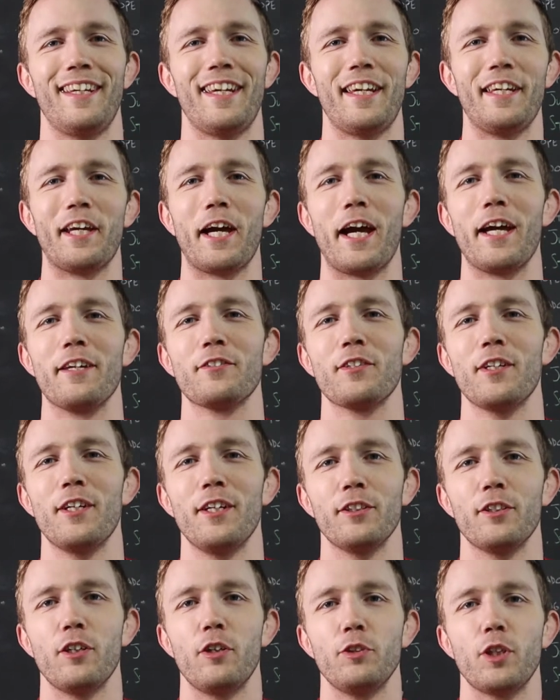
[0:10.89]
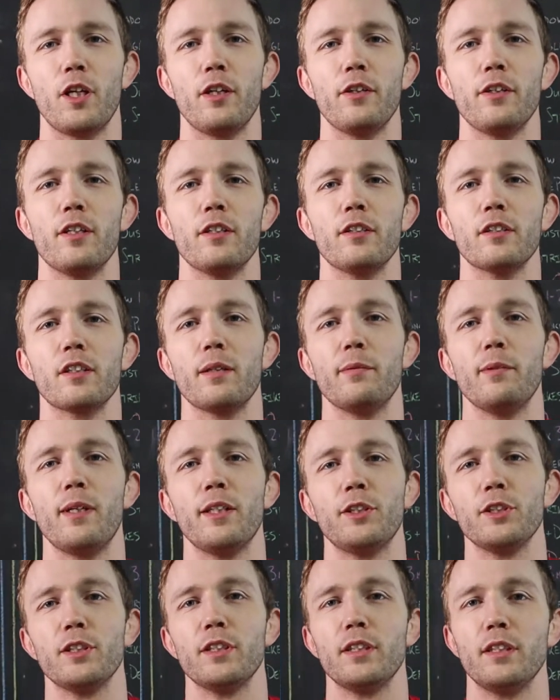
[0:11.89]
guys, Coach Hunter here, coming
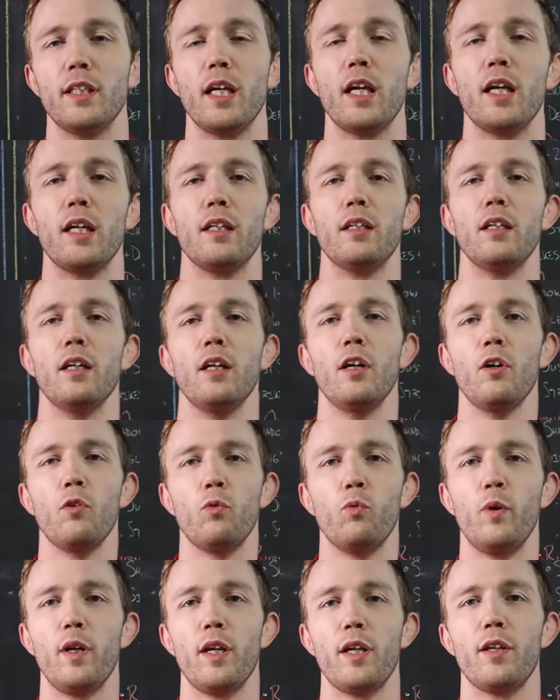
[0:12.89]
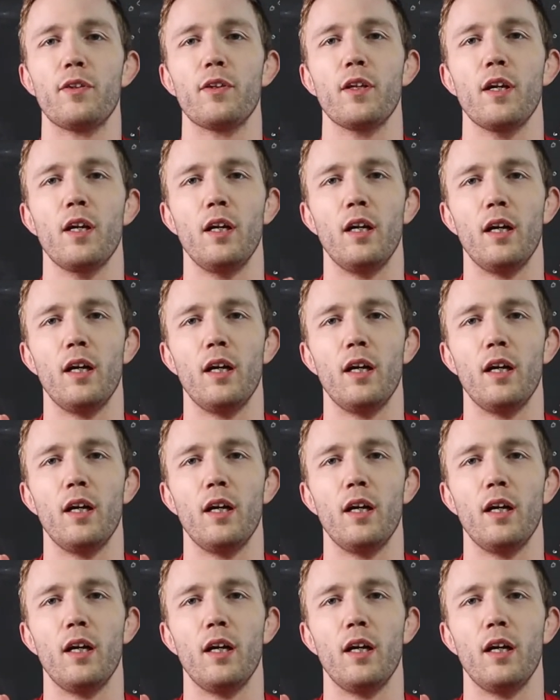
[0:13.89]
at you today with